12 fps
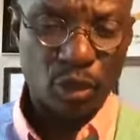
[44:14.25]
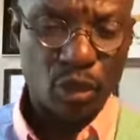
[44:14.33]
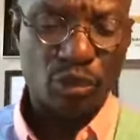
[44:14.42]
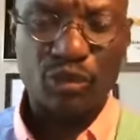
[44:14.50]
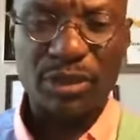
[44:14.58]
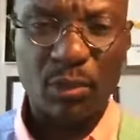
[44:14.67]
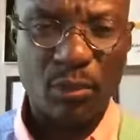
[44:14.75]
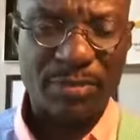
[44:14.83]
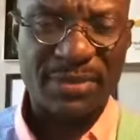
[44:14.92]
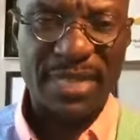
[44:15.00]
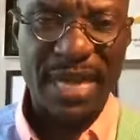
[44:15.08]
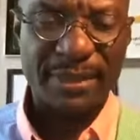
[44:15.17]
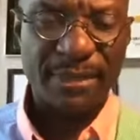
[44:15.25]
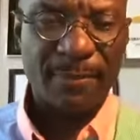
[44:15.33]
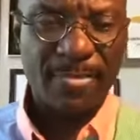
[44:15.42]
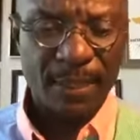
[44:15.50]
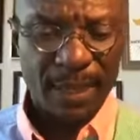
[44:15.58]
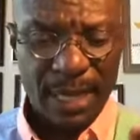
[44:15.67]
Go to the website
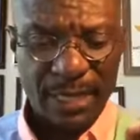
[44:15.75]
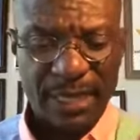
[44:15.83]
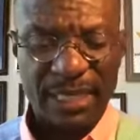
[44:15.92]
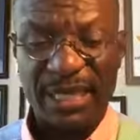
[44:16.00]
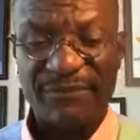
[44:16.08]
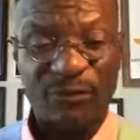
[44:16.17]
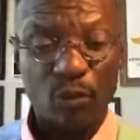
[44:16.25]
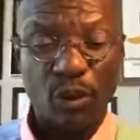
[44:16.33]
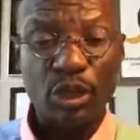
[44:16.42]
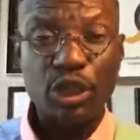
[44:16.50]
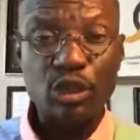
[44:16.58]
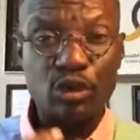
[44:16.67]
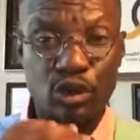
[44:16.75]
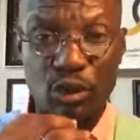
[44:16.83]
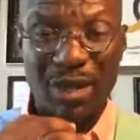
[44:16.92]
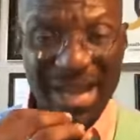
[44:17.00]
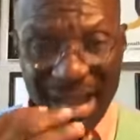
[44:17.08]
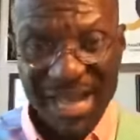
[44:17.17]
and then give. If you want to use
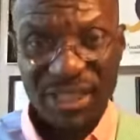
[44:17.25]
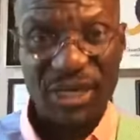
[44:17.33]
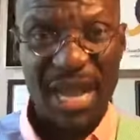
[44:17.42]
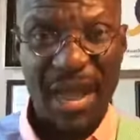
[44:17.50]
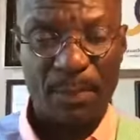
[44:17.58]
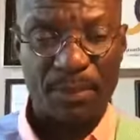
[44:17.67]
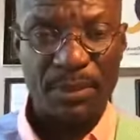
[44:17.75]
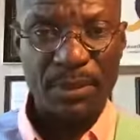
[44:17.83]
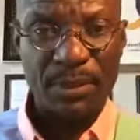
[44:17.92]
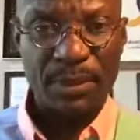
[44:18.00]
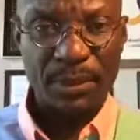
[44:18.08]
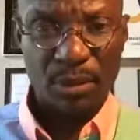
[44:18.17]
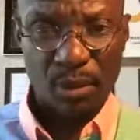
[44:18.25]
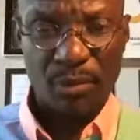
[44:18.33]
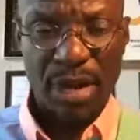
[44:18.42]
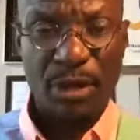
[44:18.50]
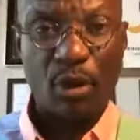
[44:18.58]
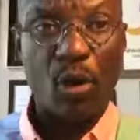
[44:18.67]
your Cash App, all
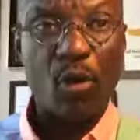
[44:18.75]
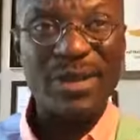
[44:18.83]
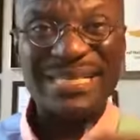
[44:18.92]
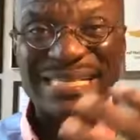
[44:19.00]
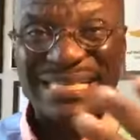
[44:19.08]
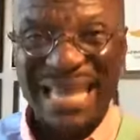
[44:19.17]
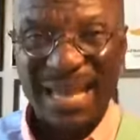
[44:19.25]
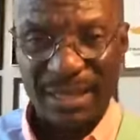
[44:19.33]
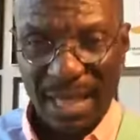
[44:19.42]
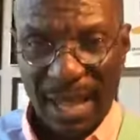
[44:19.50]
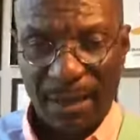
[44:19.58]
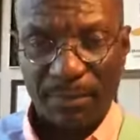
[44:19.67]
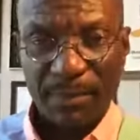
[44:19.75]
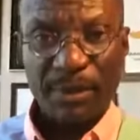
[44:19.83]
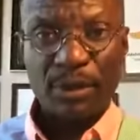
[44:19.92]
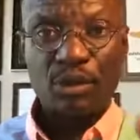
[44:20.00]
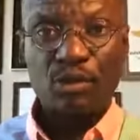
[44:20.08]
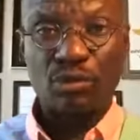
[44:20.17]
right, or a Zelle app,
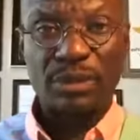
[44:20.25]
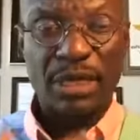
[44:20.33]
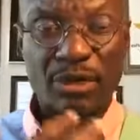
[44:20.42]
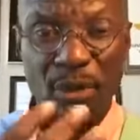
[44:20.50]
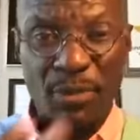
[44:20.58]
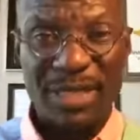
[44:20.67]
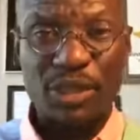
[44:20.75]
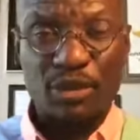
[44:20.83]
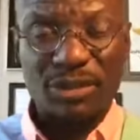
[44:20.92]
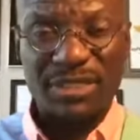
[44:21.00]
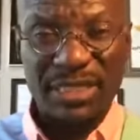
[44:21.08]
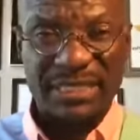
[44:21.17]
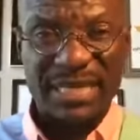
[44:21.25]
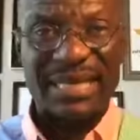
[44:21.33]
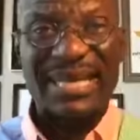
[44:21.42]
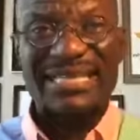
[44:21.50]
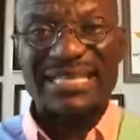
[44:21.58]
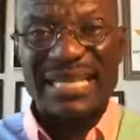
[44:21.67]
the number
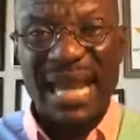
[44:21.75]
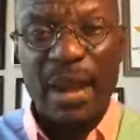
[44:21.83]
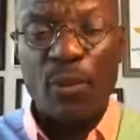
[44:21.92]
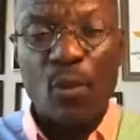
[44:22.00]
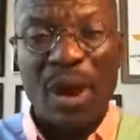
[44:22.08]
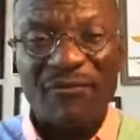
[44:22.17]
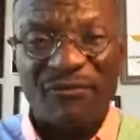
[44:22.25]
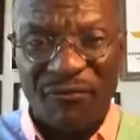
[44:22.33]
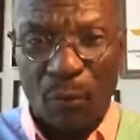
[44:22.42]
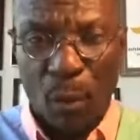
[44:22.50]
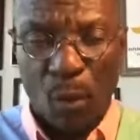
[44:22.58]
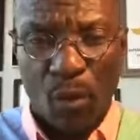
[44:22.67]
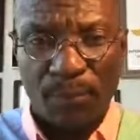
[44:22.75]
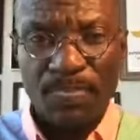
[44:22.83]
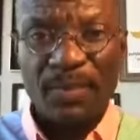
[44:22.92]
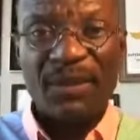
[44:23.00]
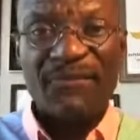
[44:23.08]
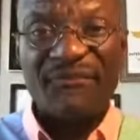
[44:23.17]
associated is
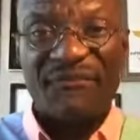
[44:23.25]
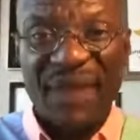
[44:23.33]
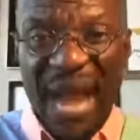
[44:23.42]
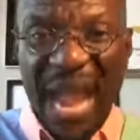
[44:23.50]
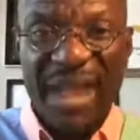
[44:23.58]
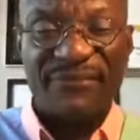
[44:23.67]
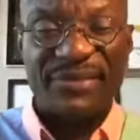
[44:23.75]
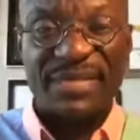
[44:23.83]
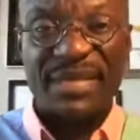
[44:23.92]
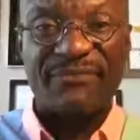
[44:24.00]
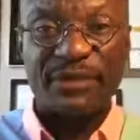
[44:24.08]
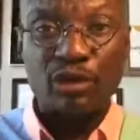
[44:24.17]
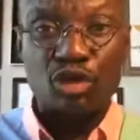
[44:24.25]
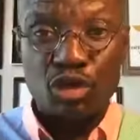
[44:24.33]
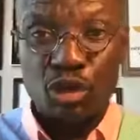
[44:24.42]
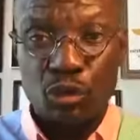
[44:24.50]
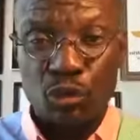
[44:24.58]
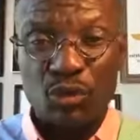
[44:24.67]

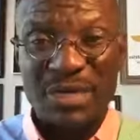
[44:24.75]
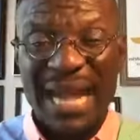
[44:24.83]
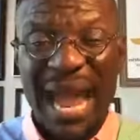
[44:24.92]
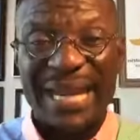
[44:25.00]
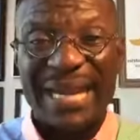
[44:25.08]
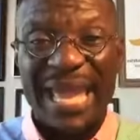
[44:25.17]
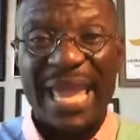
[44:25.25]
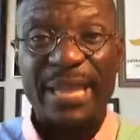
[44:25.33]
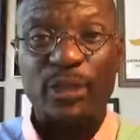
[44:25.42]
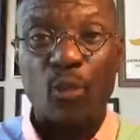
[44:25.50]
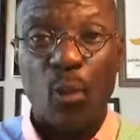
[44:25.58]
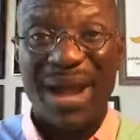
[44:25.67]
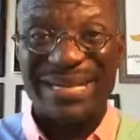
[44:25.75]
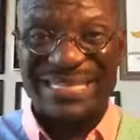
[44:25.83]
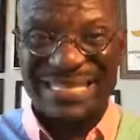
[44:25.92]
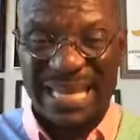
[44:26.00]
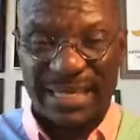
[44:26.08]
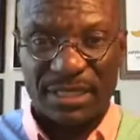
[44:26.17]

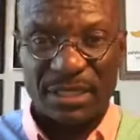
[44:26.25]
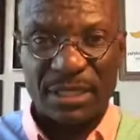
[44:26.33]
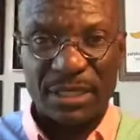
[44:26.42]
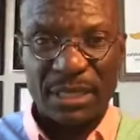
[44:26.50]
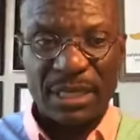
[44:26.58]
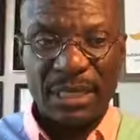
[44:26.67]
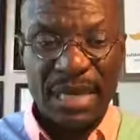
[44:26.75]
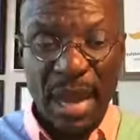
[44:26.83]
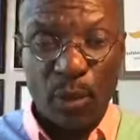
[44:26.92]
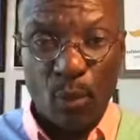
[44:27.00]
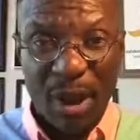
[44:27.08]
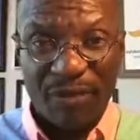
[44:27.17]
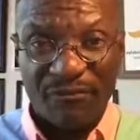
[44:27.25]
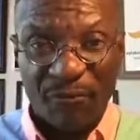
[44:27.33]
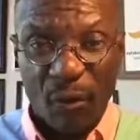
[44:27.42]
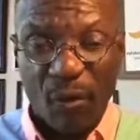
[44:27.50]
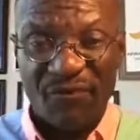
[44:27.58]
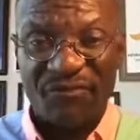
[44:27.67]
914-572-9816.
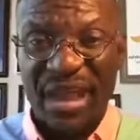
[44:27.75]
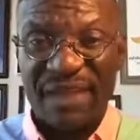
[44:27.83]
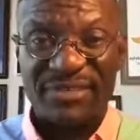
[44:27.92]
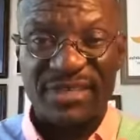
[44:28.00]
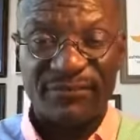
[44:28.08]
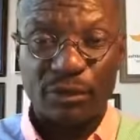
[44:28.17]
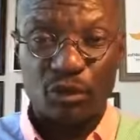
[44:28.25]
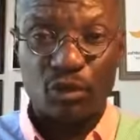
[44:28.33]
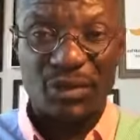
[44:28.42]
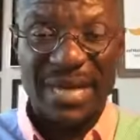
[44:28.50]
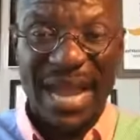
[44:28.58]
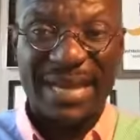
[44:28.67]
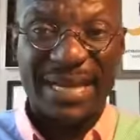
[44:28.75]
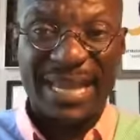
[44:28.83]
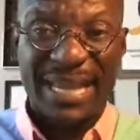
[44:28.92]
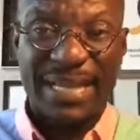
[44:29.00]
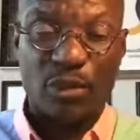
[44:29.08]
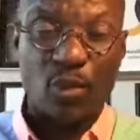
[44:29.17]

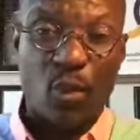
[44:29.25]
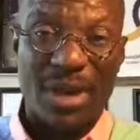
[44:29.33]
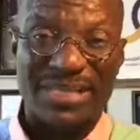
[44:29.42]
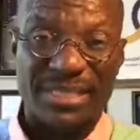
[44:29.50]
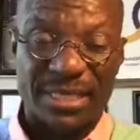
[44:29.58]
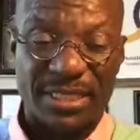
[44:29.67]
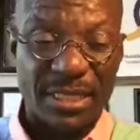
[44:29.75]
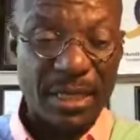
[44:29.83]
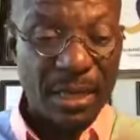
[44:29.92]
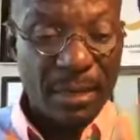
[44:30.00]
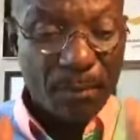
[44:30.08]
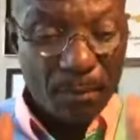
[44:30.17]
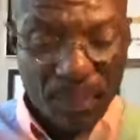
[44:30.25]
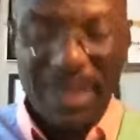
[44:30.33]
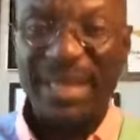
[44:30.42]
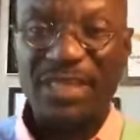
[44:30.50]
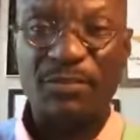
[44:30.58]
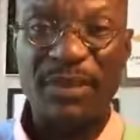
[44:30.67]
914-572-9816.
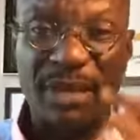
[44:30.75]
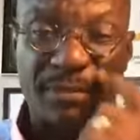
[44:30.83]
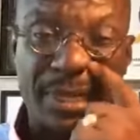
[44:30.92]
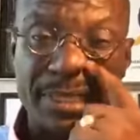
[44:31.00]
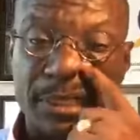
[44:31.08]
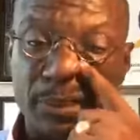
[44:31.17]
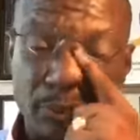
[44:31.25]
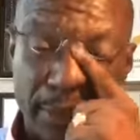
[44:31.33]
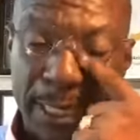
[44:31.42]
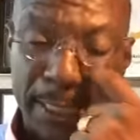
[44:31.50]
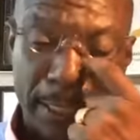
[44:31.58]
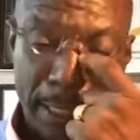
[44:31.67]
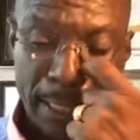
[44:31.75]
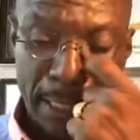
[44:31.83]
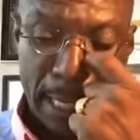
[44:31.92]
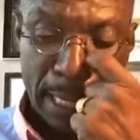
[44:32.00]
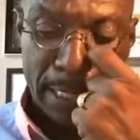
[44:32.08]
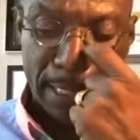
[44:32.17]
Please be a blessing today,
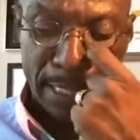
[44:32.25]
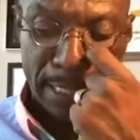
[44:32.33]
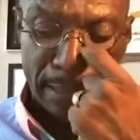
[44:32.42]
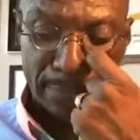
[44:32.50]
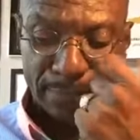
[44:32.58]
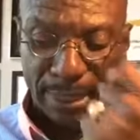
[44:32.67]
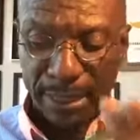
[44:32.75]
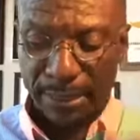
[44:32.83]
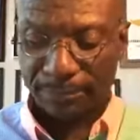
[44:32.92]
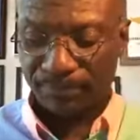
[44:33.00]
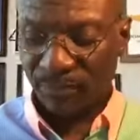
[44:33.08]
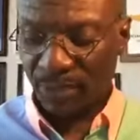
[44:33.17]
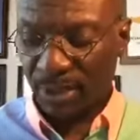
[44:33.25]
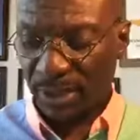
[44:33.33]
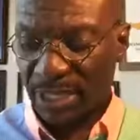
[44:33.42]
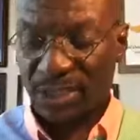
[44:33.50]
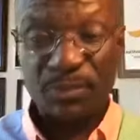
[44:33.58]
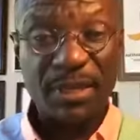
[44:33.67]
and
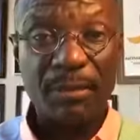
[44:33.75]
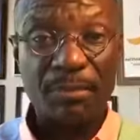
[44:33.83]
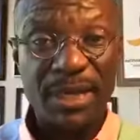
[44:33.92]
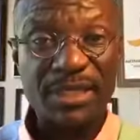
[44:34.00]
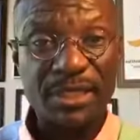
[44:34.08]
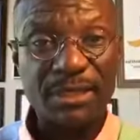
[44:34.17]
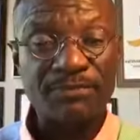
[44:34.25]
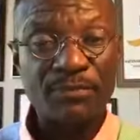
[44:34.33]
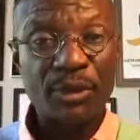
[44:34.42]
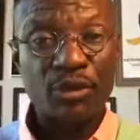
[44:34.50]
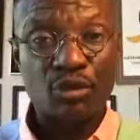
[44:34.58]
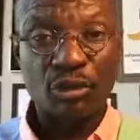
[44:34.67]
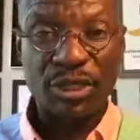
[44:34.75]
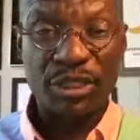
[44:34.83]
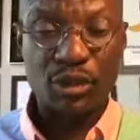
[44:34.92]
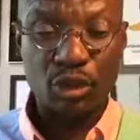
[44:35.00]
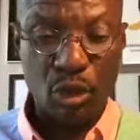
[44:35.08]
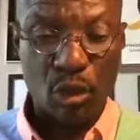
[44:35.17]
let's be a blessing to
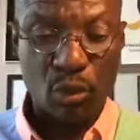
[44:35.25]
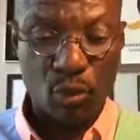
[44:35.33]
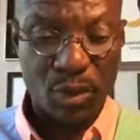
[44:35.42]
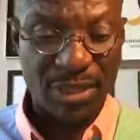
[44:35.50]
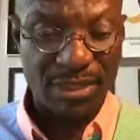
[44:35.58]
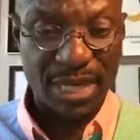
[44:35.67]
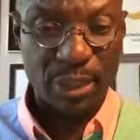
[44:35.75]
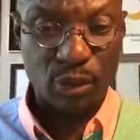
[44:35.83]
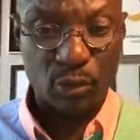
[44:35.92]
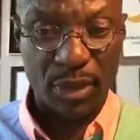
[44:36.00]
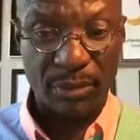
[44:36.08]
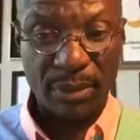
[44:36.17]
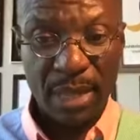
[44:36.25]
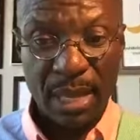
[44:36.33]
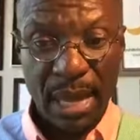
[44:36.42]
these young ones as well.